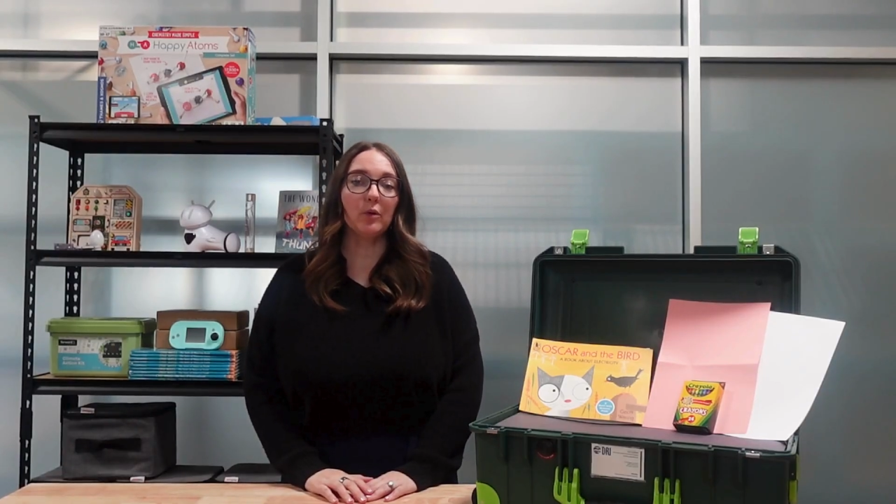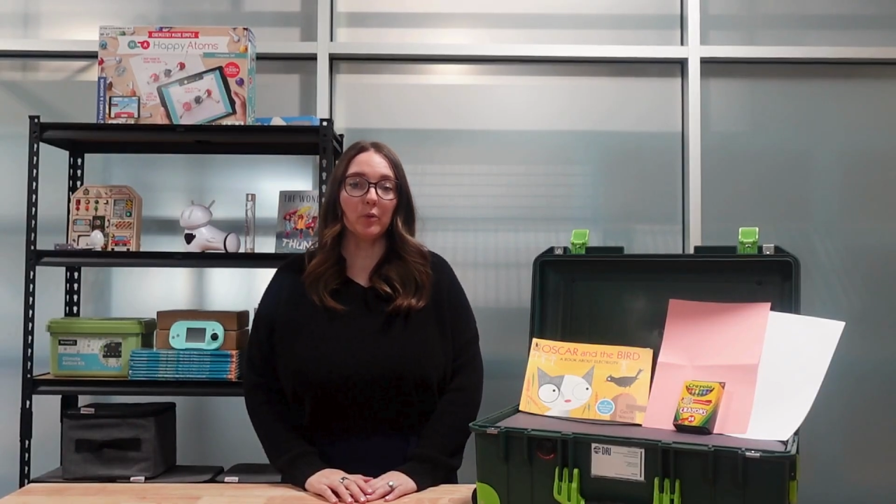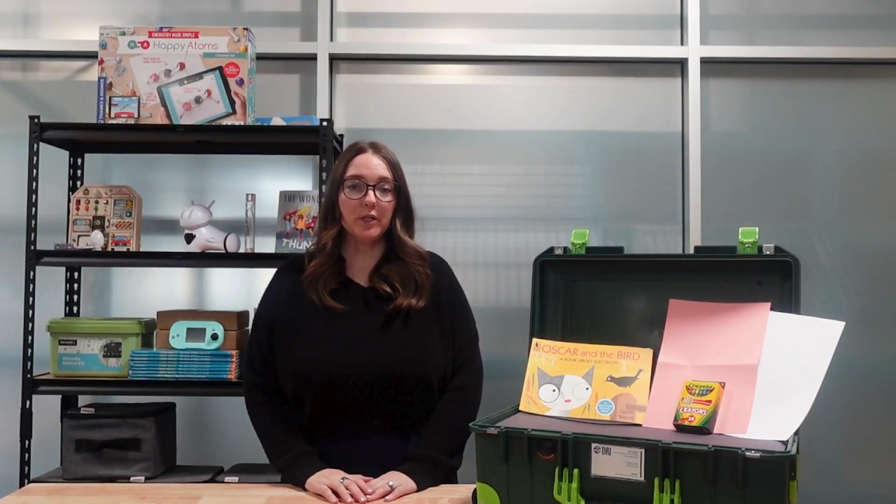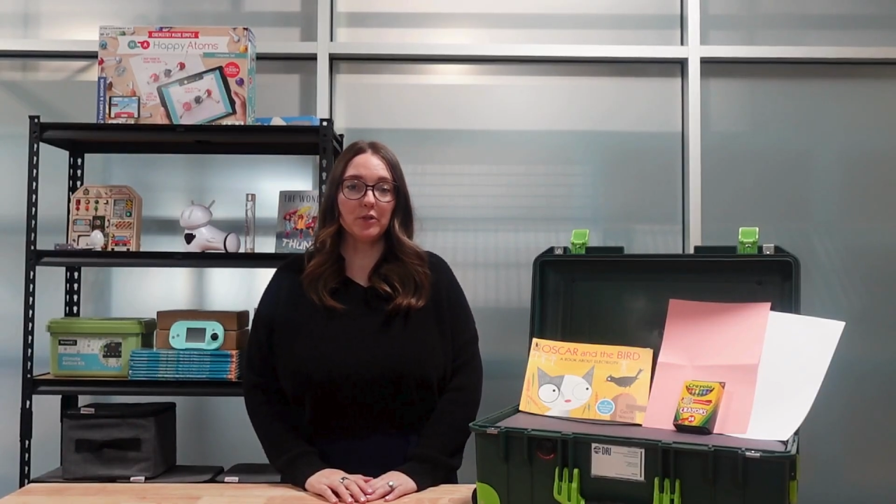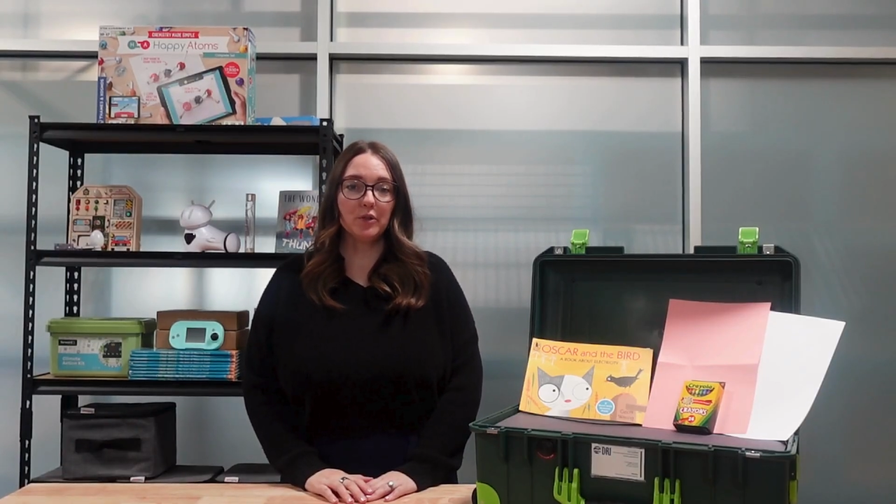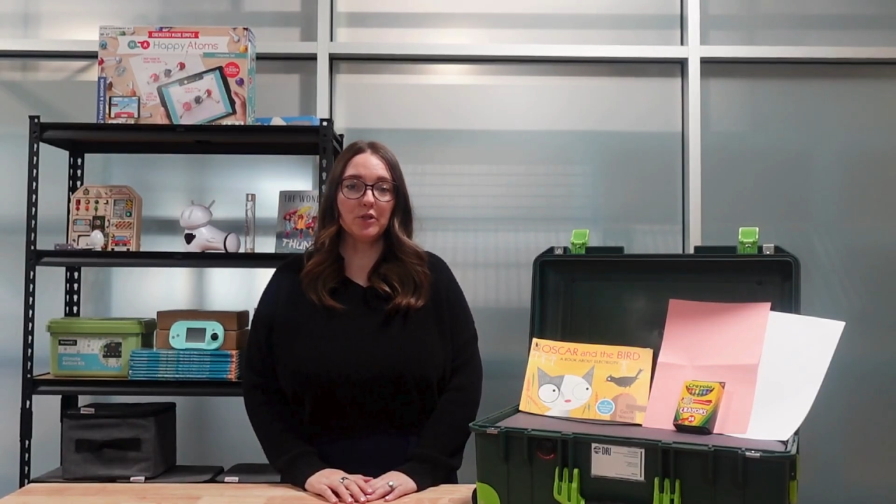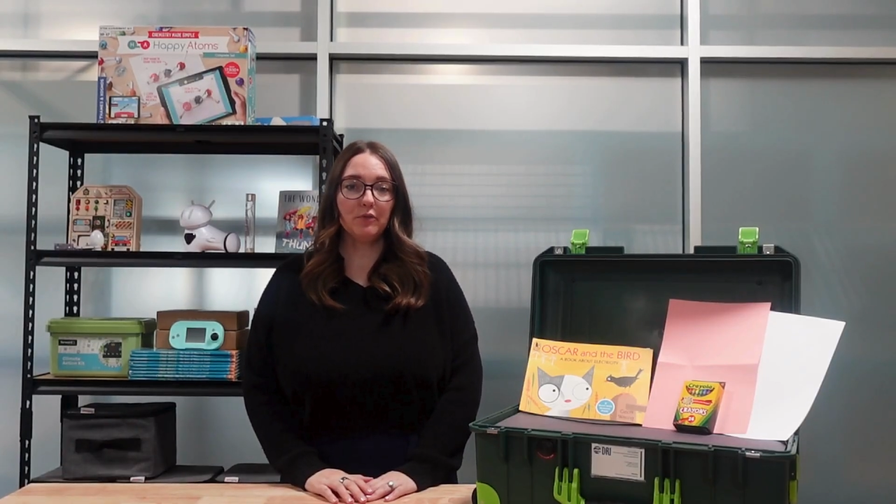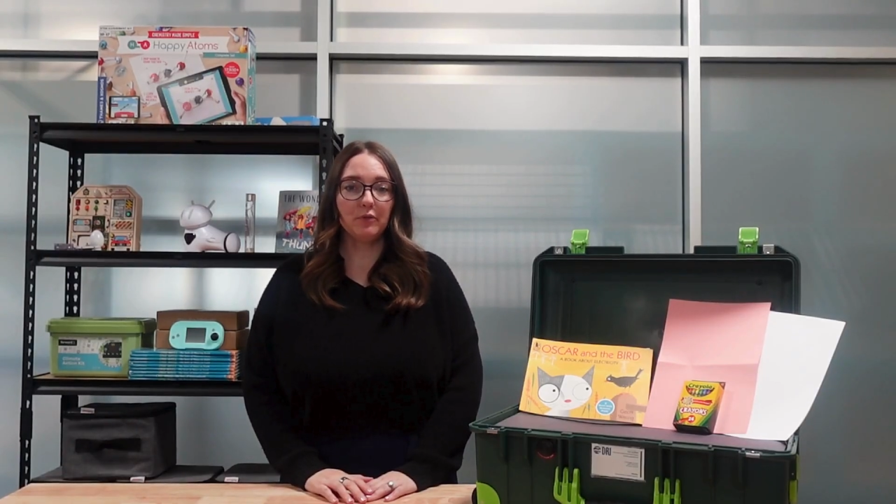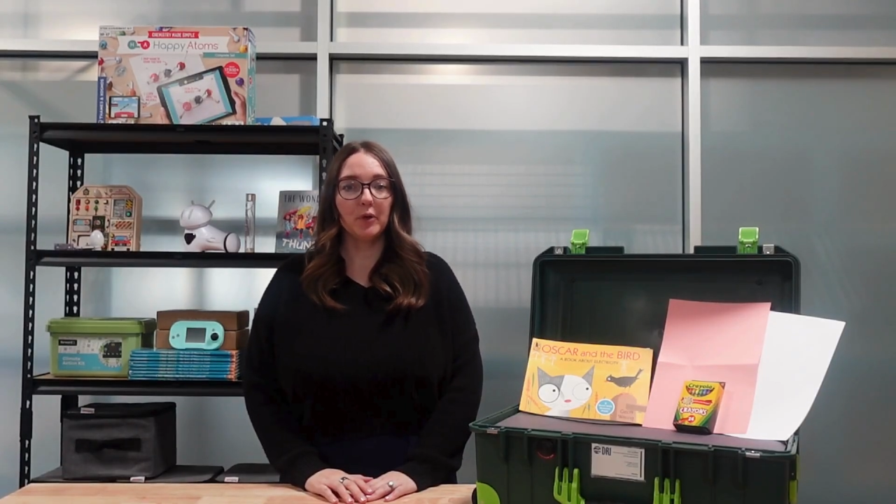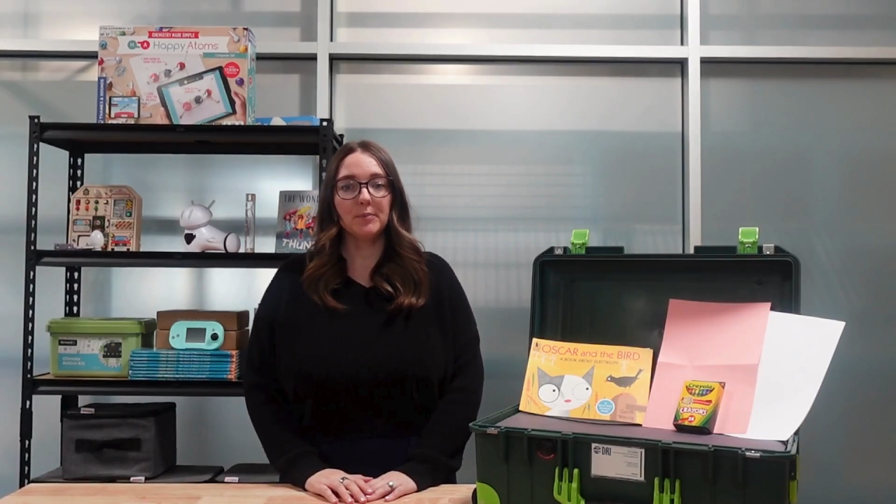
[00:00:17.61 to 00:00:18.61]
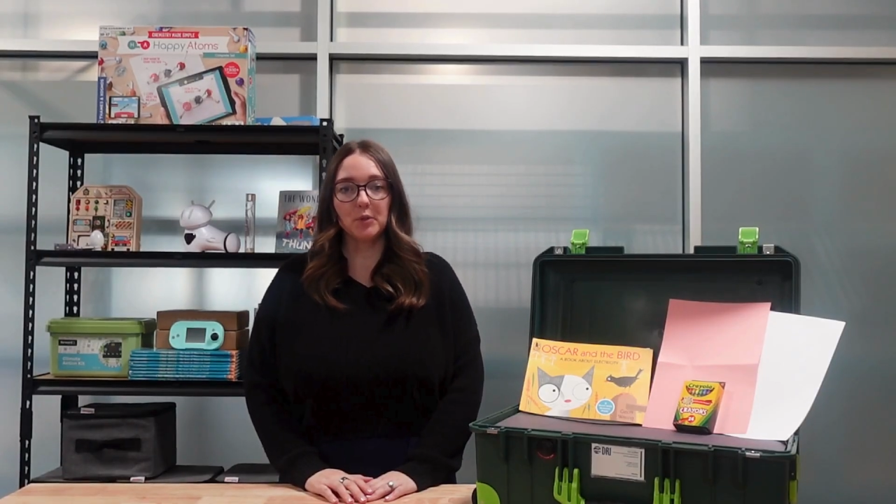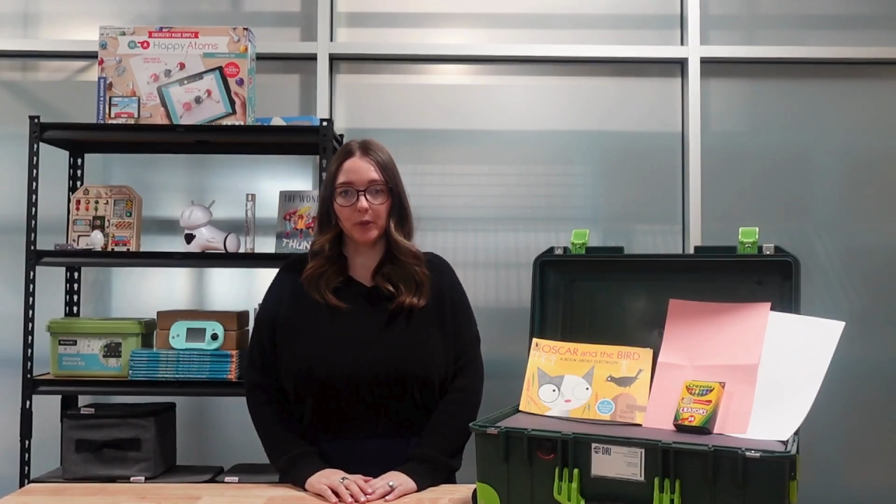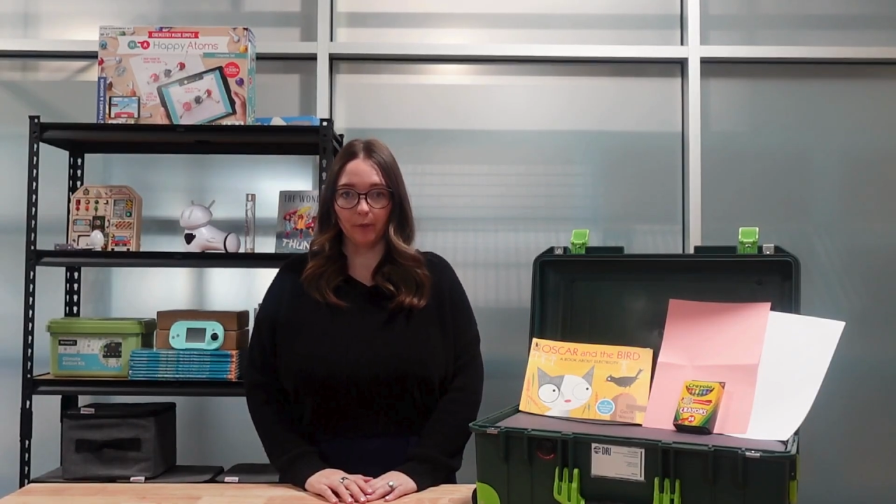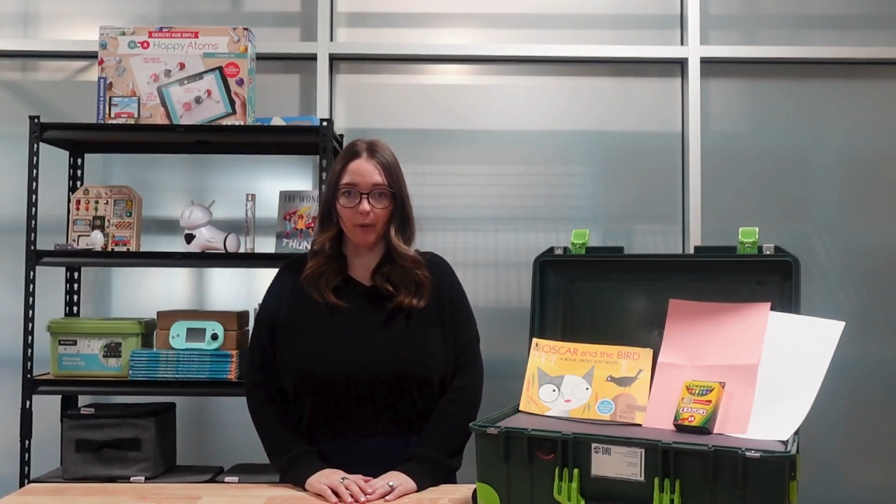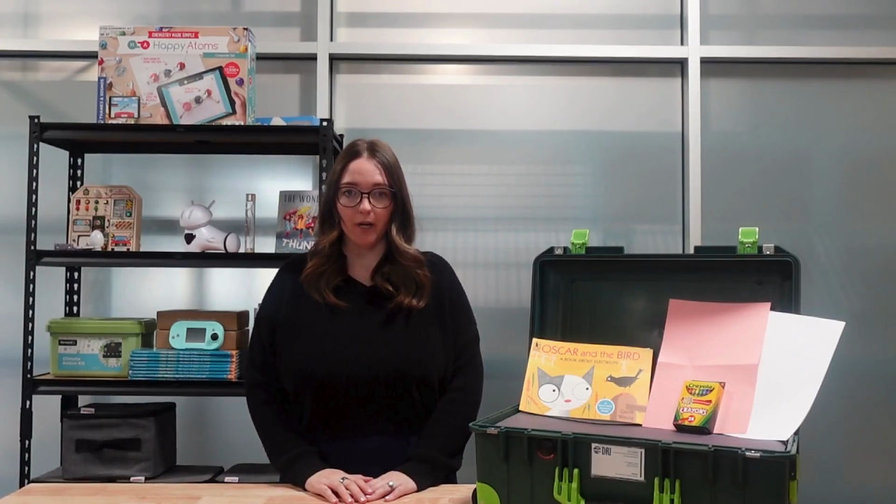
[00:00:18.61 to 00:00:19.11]
research-informed
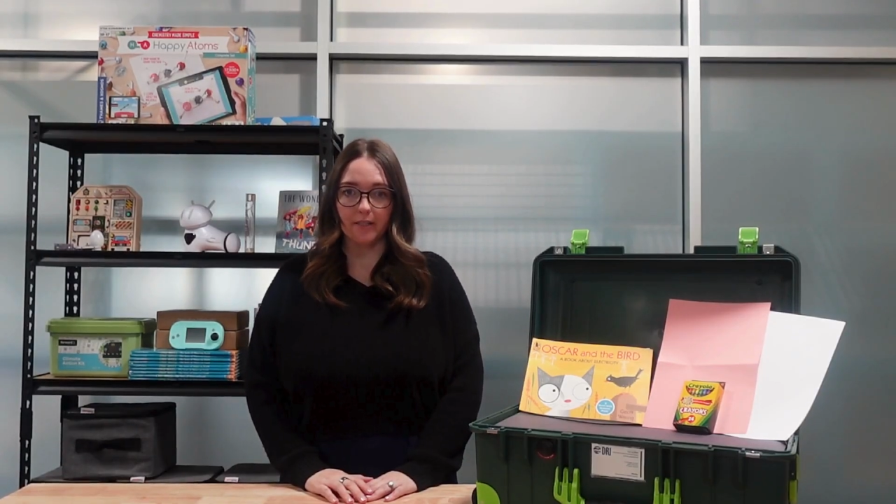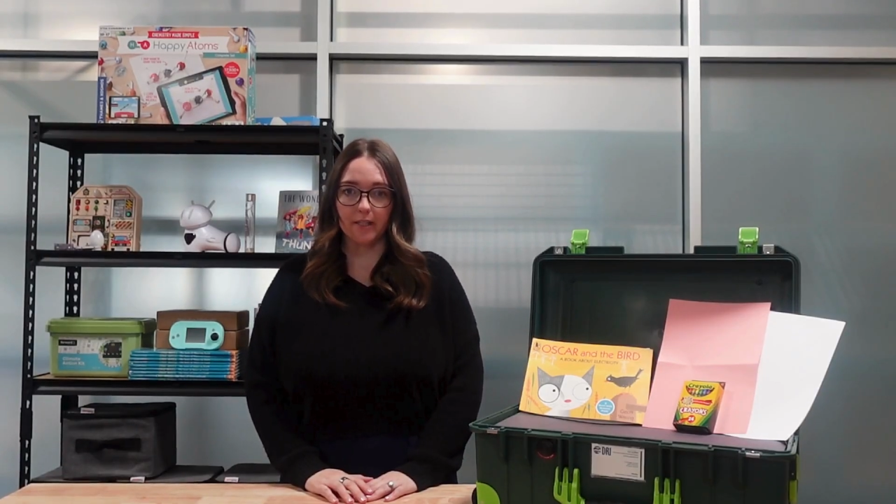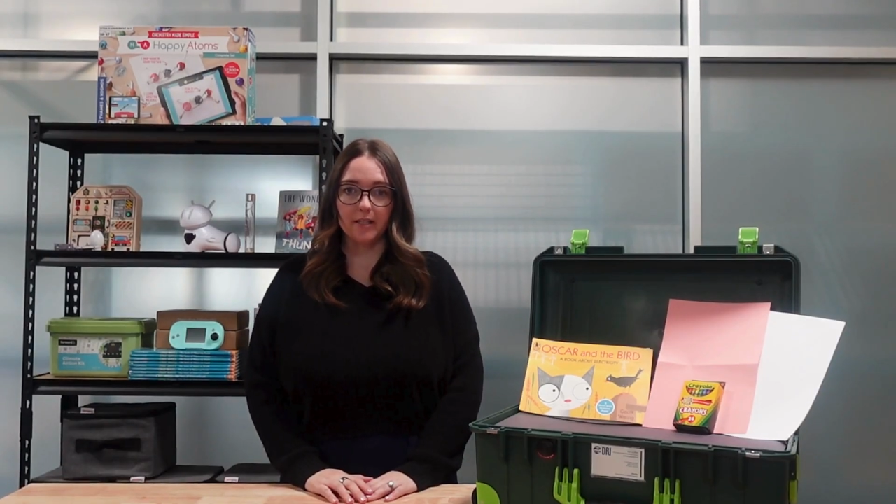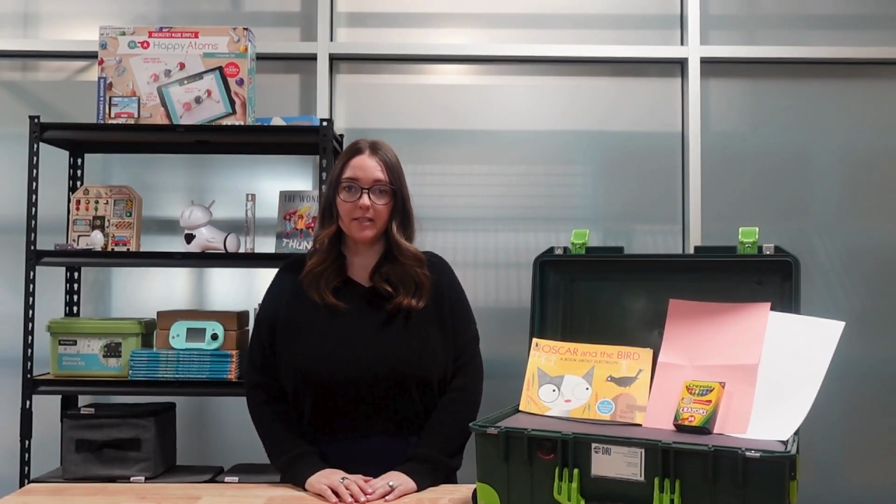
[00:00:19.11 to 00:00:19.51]
green boxes